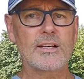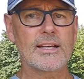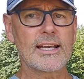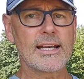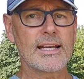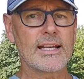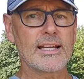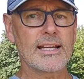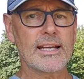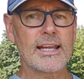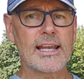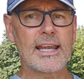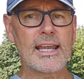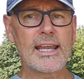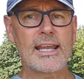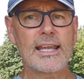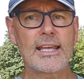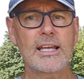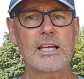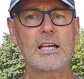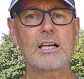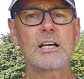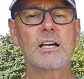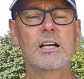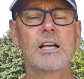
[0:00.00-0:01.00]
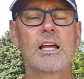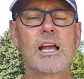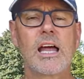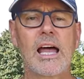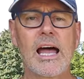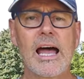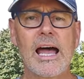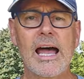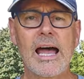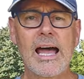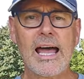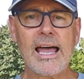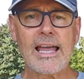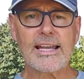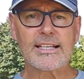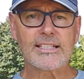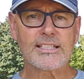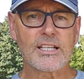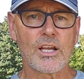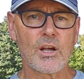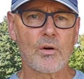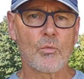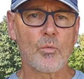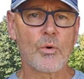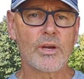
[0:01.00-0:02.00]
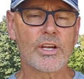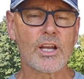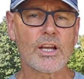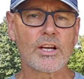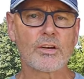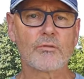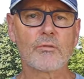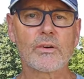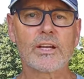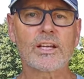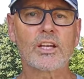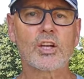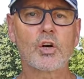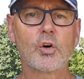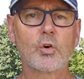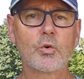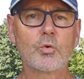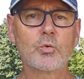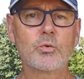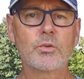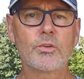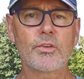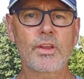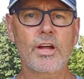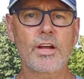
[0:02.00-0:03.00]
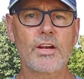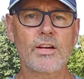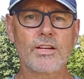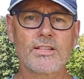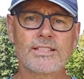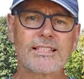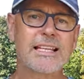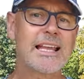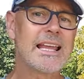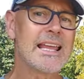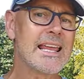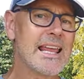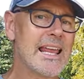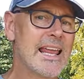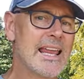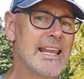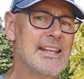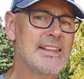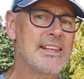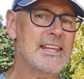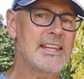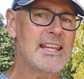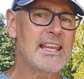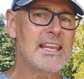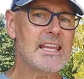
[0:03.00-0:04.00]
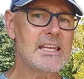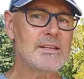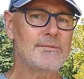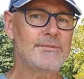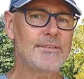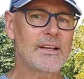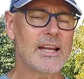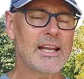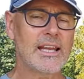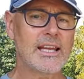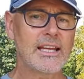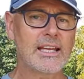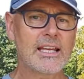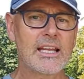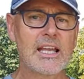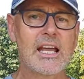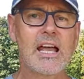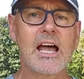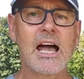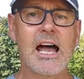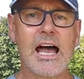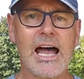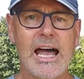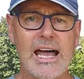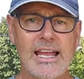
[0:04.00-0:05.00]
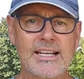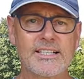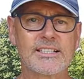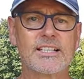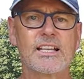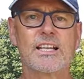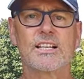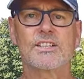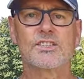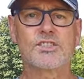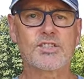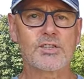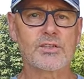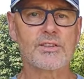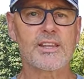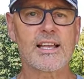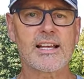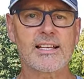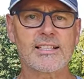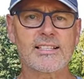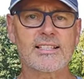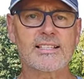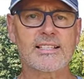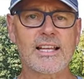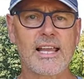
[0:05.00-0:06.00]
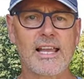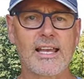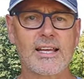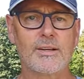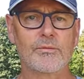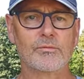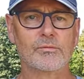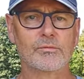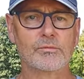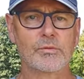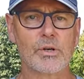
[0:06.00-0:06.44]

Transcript: link here, and we're going to recall those in the evening and do that same